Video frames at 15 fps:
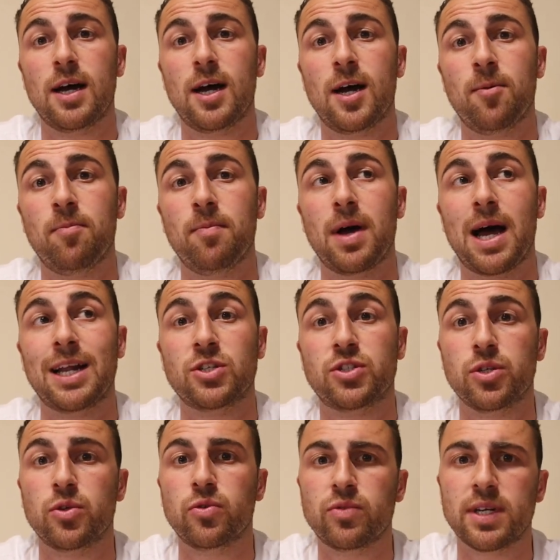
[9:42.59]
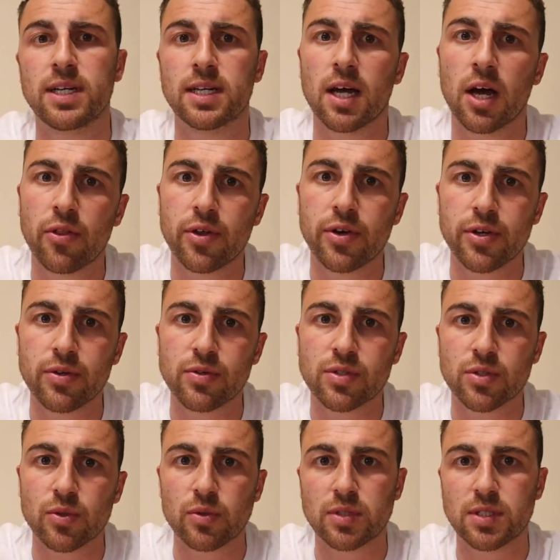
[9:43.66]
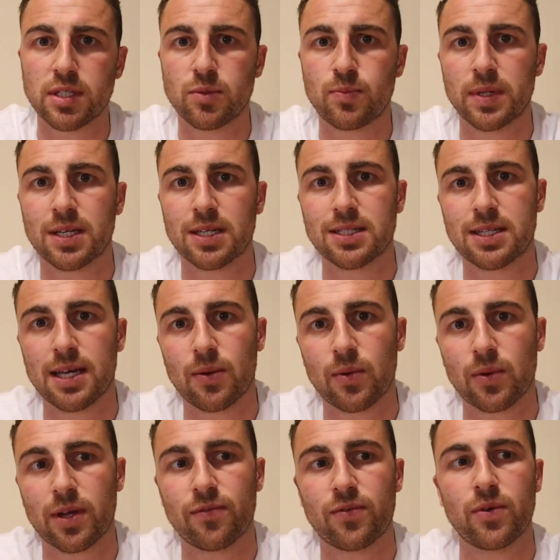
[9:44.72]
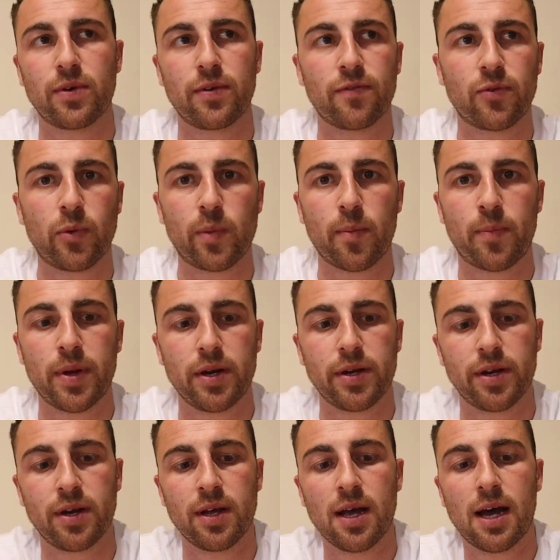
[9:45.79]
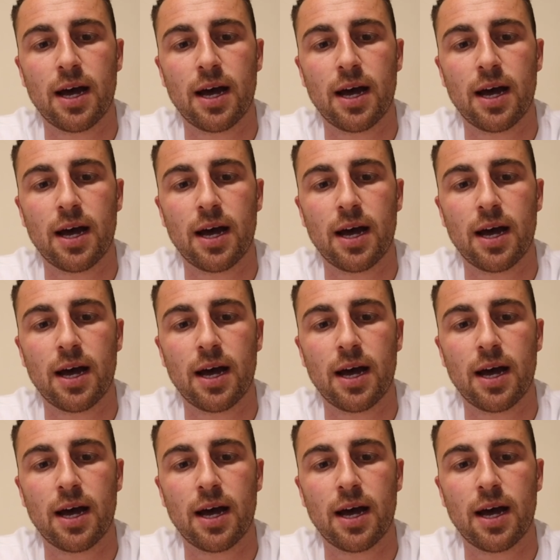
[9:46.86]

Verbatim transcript: Um, and do read other news sources, because that will give you an informed opinion.